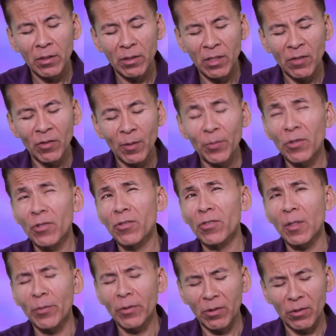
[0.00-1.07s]
Give up your
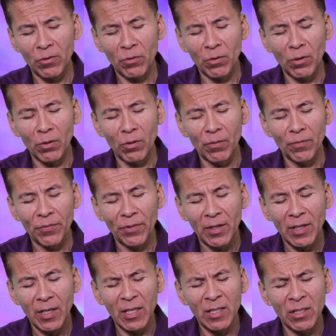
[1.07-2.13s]
stubborn control
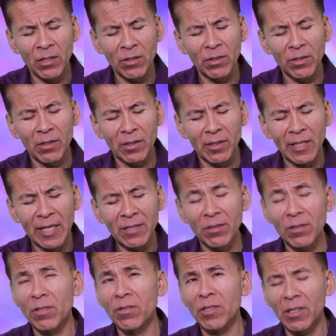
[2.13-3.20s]
and dare to gaze
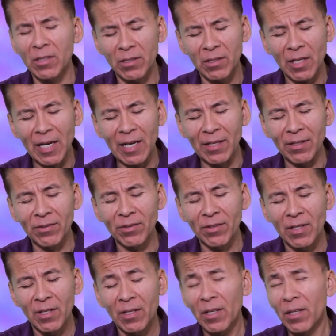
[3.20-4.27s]
into Jesus'
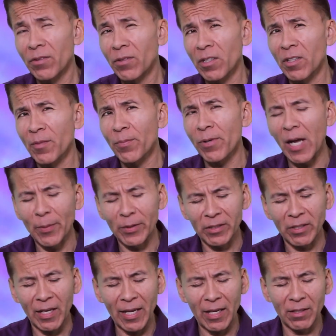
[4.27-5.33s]
eyes and see the
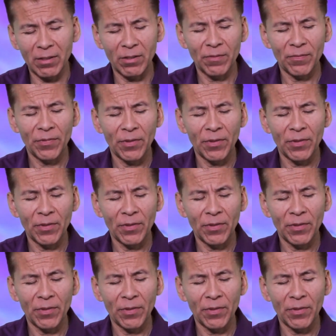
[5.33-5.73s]
promised land.